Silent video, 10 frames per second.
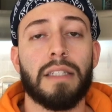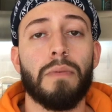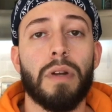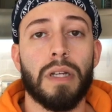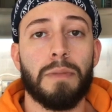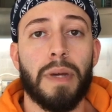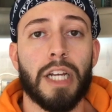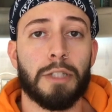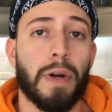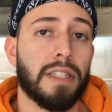like someone is
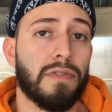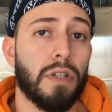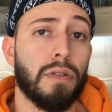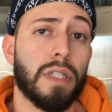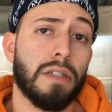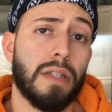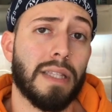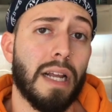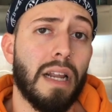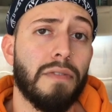being expressive to you and tells
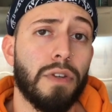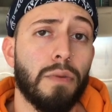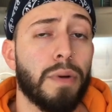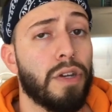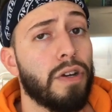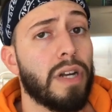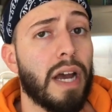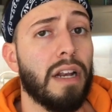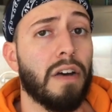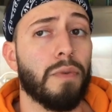you that they love you, but you're
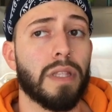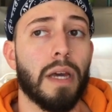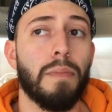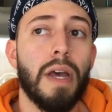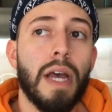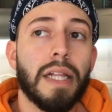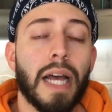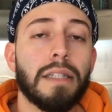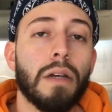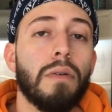not in love with them,
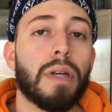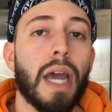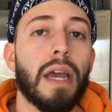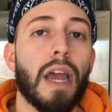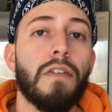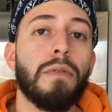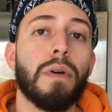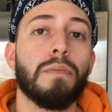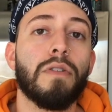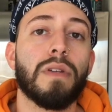that's okay.
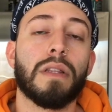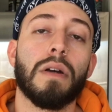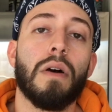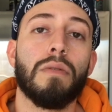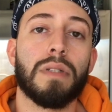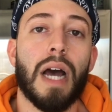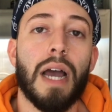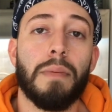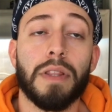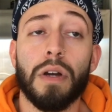Everyone moves at their own
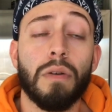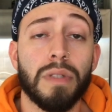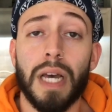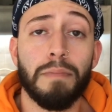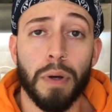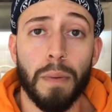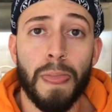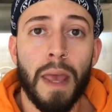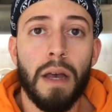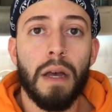time, at their own
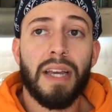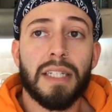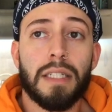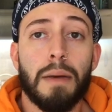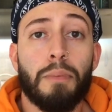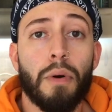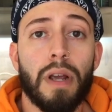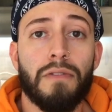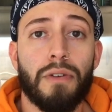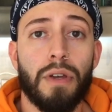tempo. I think it's
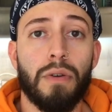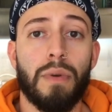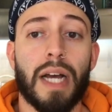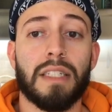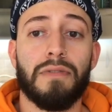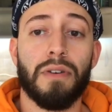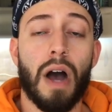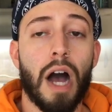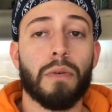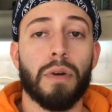important for you not to
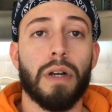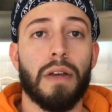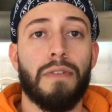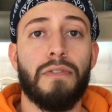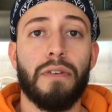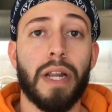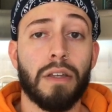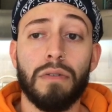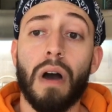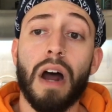feel awkward. If you
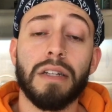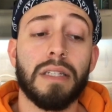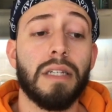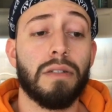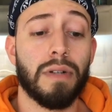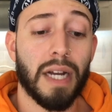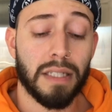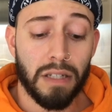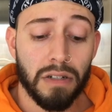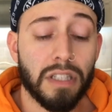feel like you honestly do
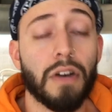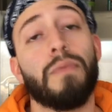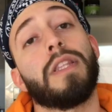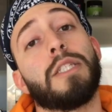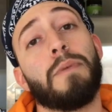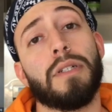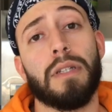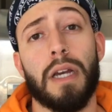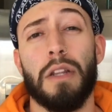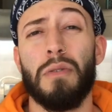not see yourself with this
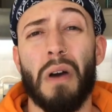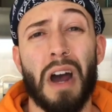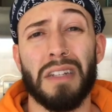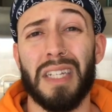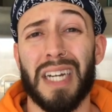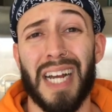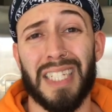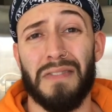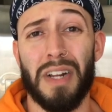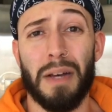person and you honestly
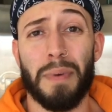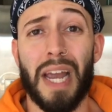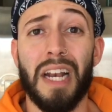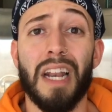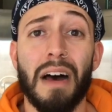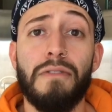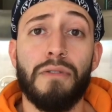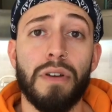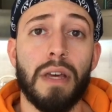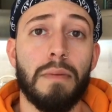cannot develop a
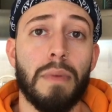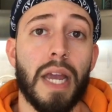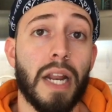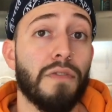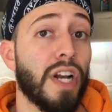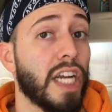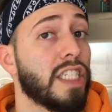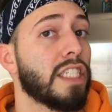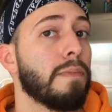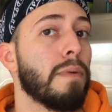love for them in a
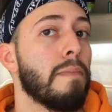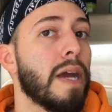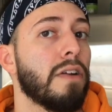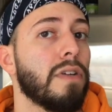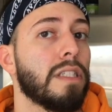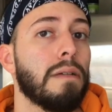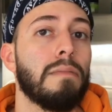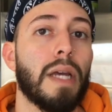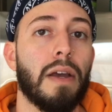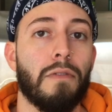relationship
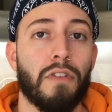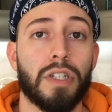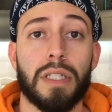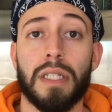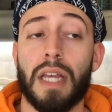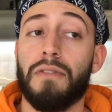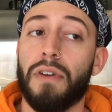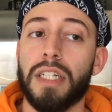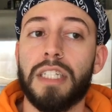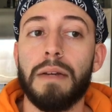mannerism versus
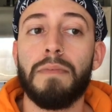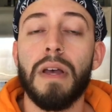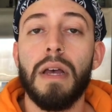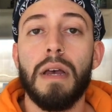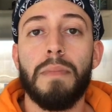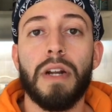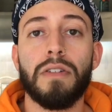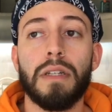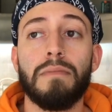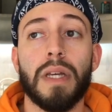a friendship
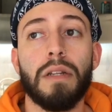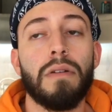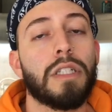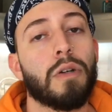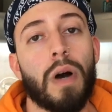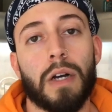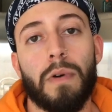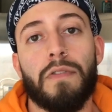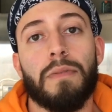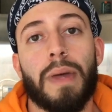mannerism, then you need to
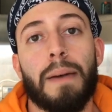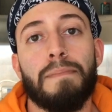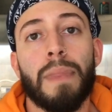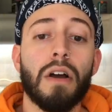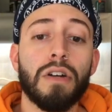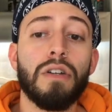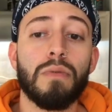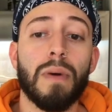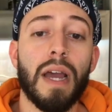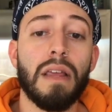walk away from that. The longer
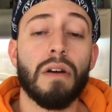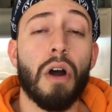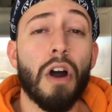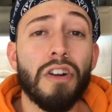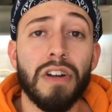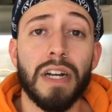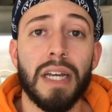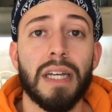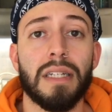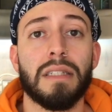you wait, the harder
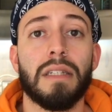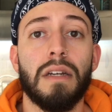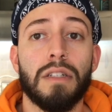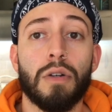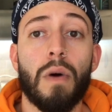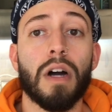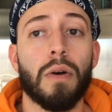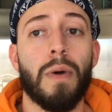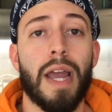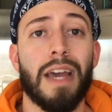it is to
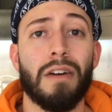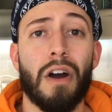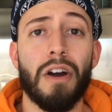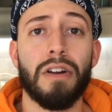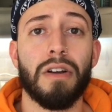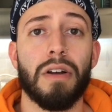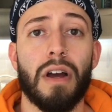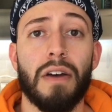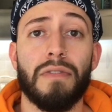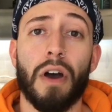walk away and the
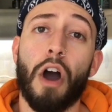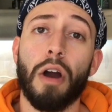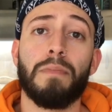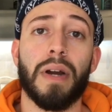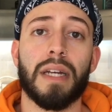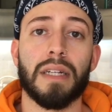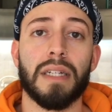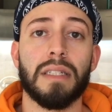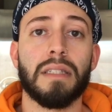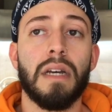harder of the heartbreak
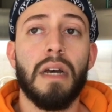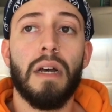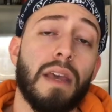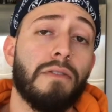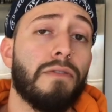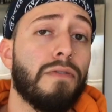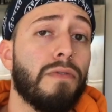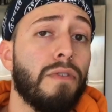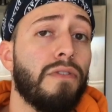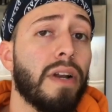it is.
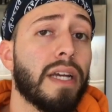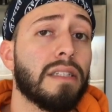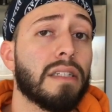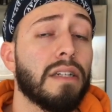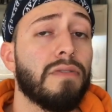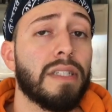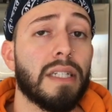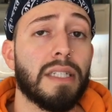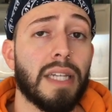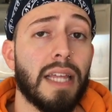If you feel like it's a good
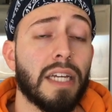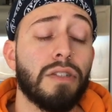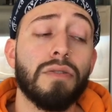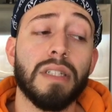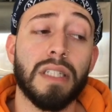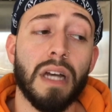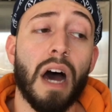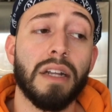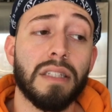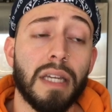reason to stay, that you can
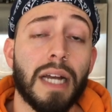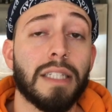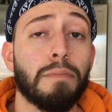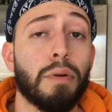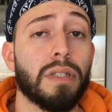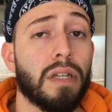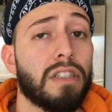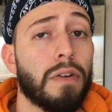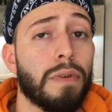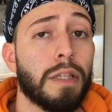honestly at some point
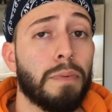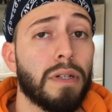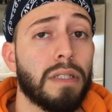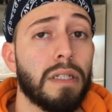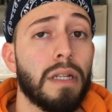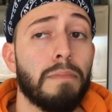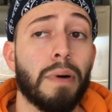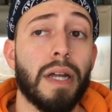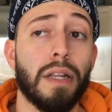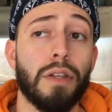see yourself with this
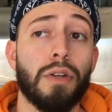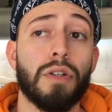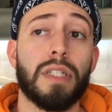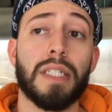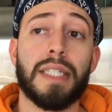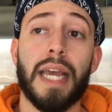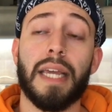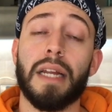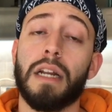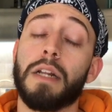person, but you're just
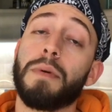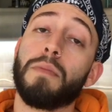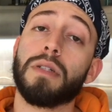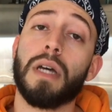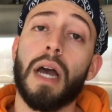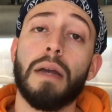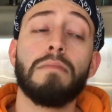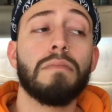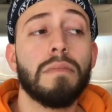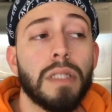taking a little bit more
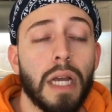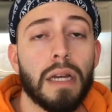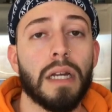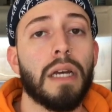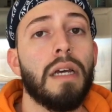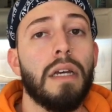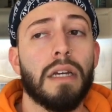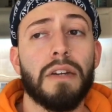time, stay in it.